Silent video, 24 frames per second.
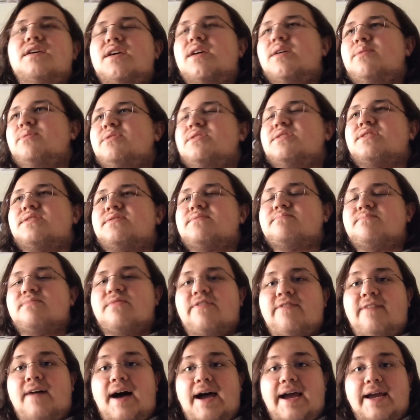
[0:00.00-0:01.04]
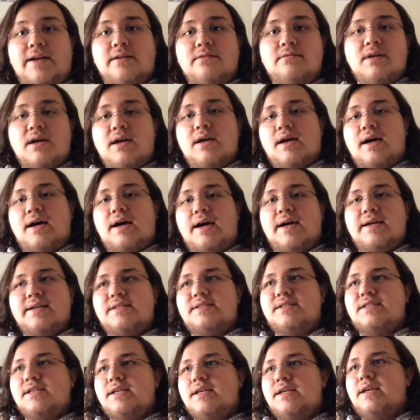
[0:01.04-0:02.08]
It was fine. I
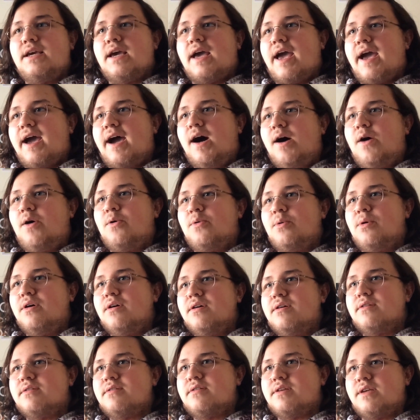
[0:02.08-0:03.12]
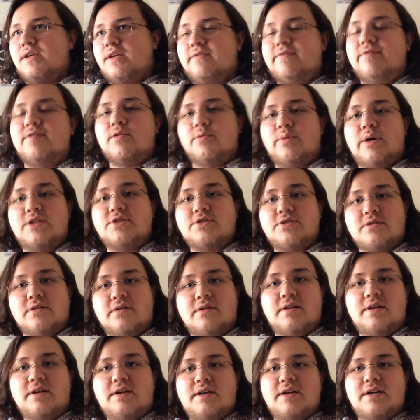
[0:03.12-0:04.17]
see how
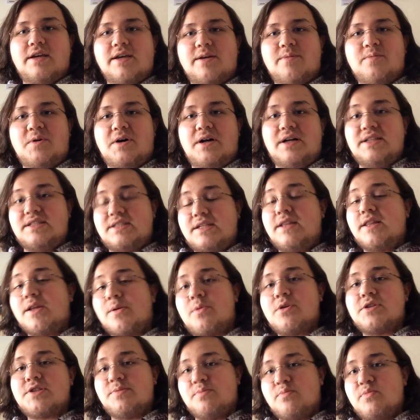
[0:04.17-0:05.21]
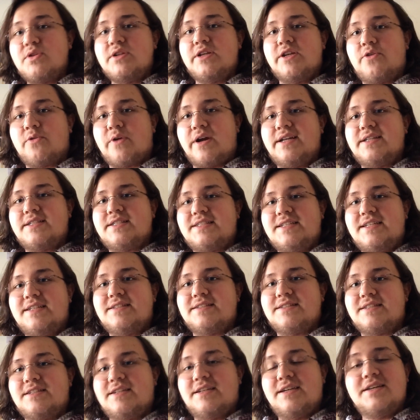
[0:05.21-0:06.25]
influential it was, and there were some really great
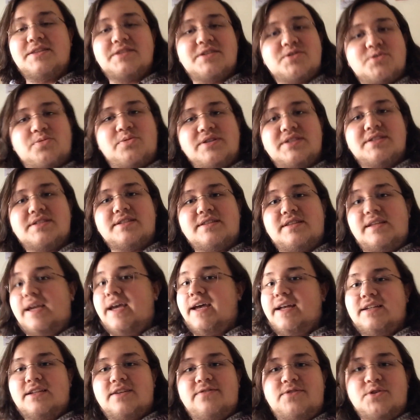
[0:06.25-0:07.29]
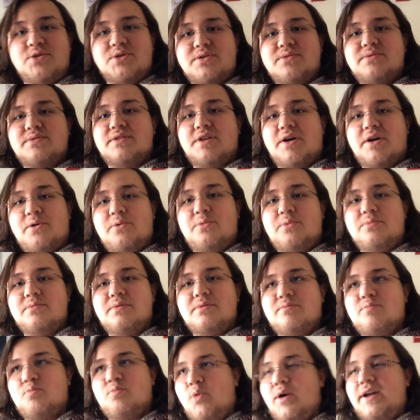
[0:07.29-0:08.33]
scenes in it. And the twist at the end, if you don't know
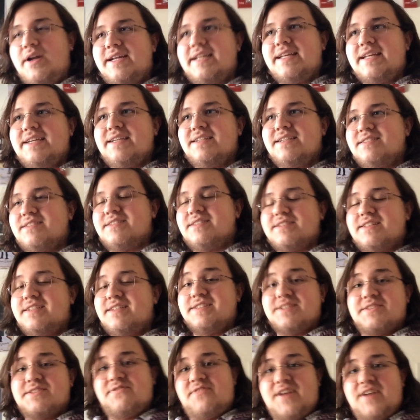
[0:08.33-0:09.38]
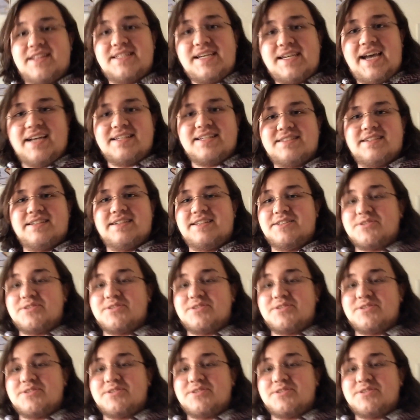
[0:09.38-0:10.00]
what it is fantastic.